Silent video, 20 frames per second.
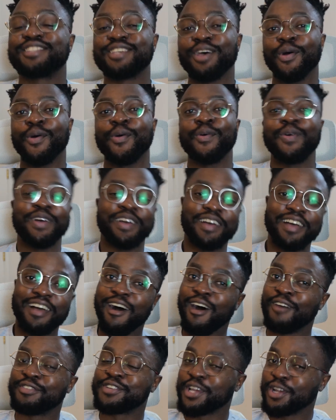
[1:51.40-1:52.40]
So
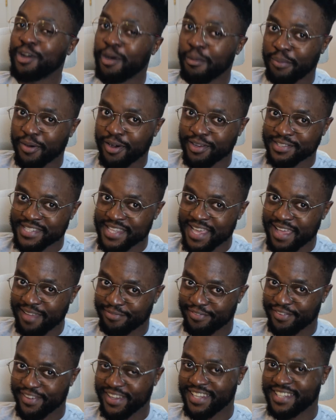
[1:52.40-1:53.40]
after I got past
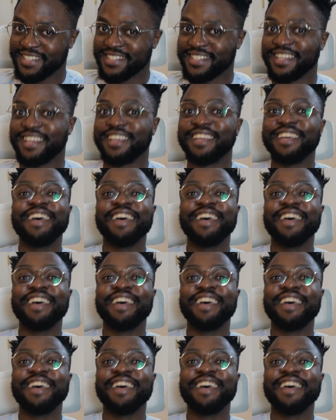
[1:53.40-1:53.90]
that phase,